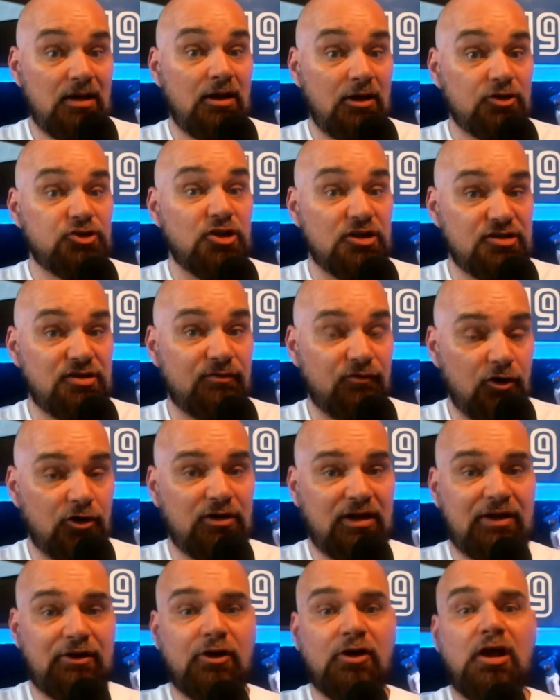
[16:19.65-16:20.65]
Justin
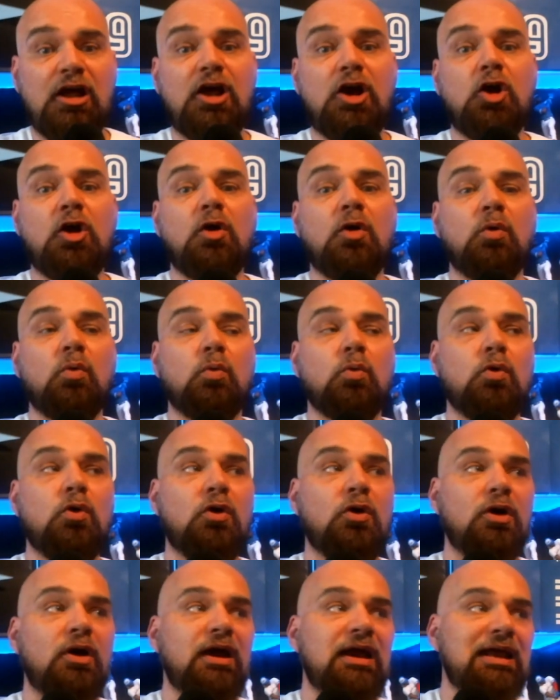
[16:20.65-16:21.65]
Verlander.
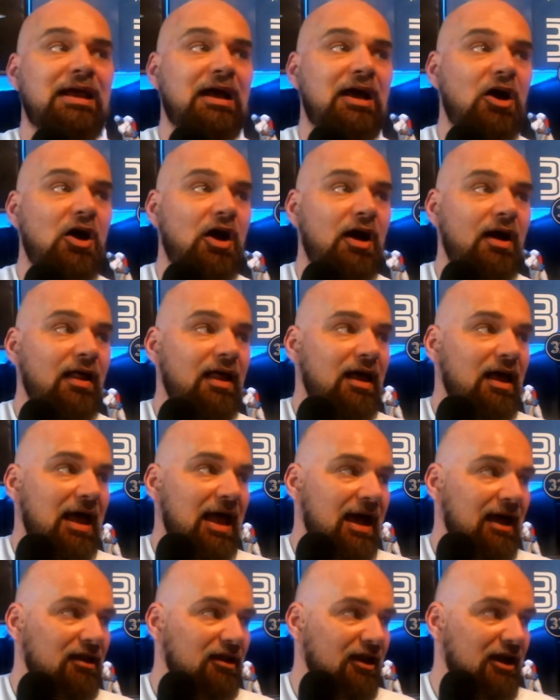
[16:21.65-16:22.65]
Roy
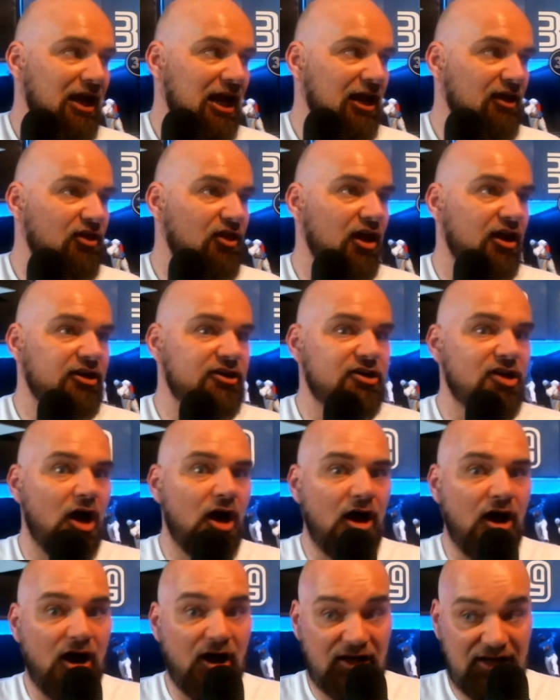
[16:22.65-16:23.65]
Halladay, the
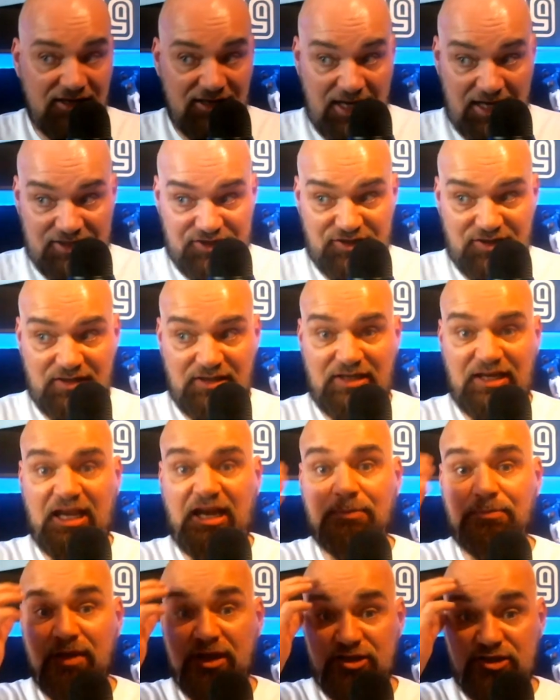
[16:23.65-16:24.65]
Doc, yes, indeed,
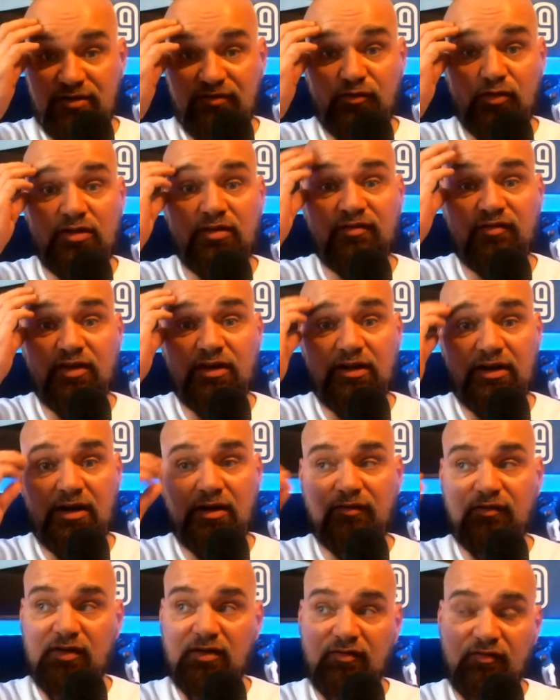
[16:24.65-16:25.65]
pitching for the
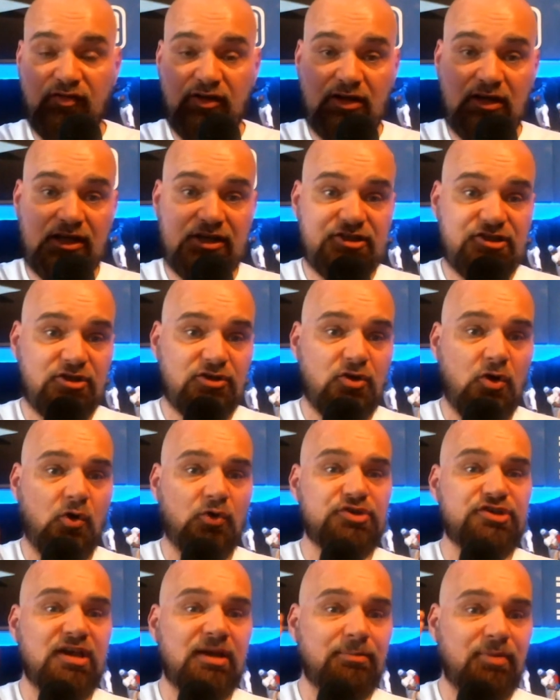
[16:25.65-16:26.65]
Philadelphia Phillies.
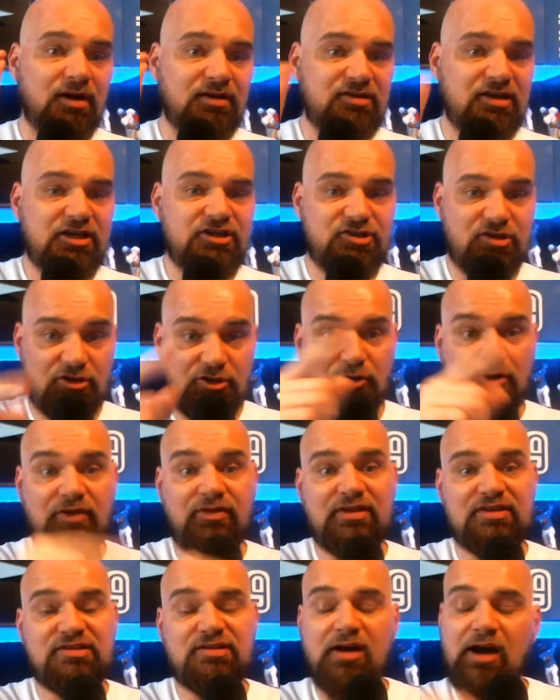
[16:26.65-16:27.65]
Jose Bautista during
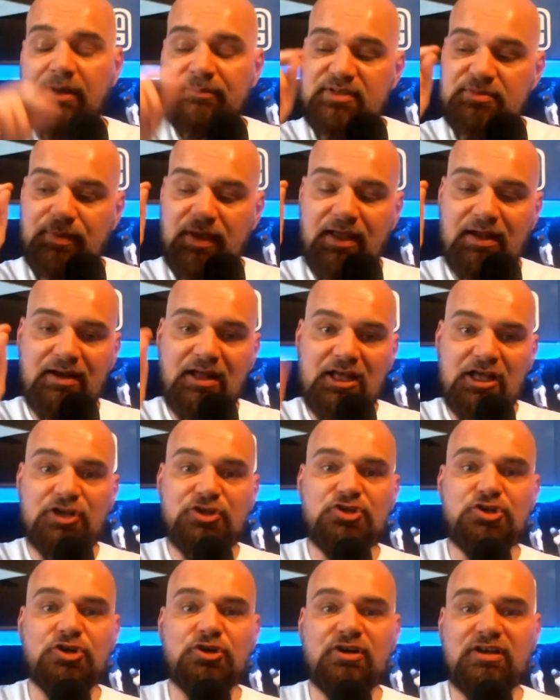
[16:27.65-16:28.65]
this time span
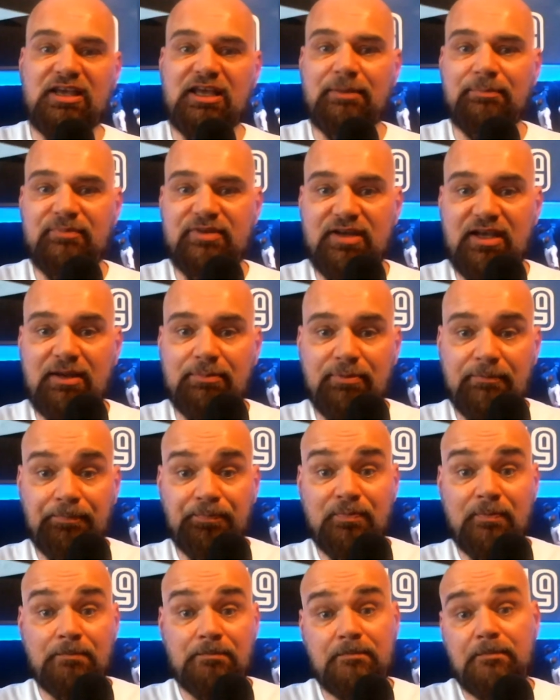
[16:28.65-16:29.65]
took him deep.
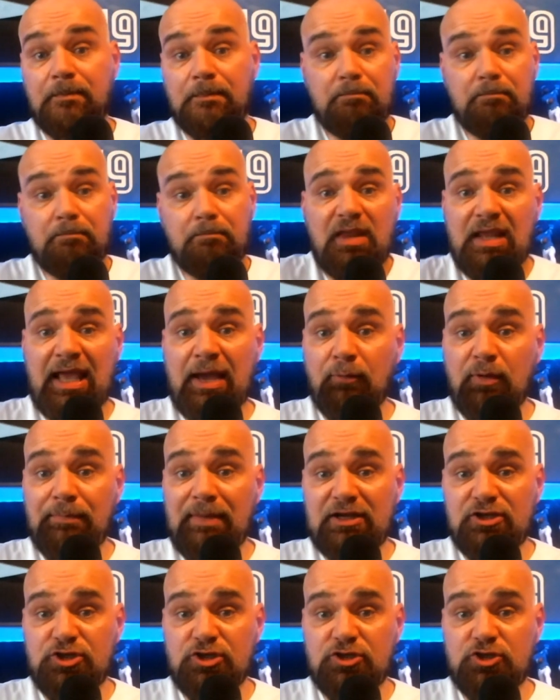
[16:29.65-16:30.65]
And we
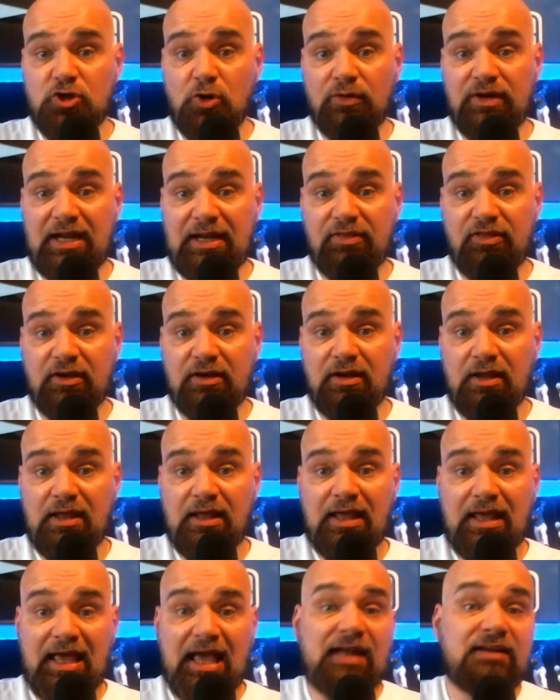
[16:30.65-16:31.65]
mentioned Joe Nathan
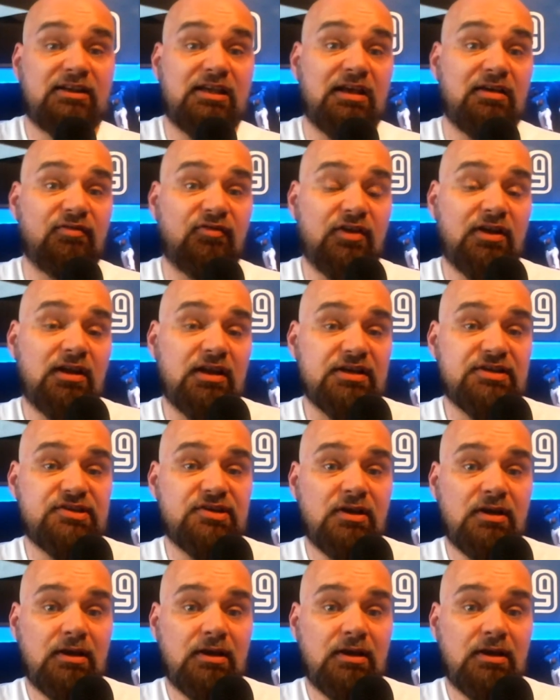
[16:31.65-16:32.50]
and King Felix.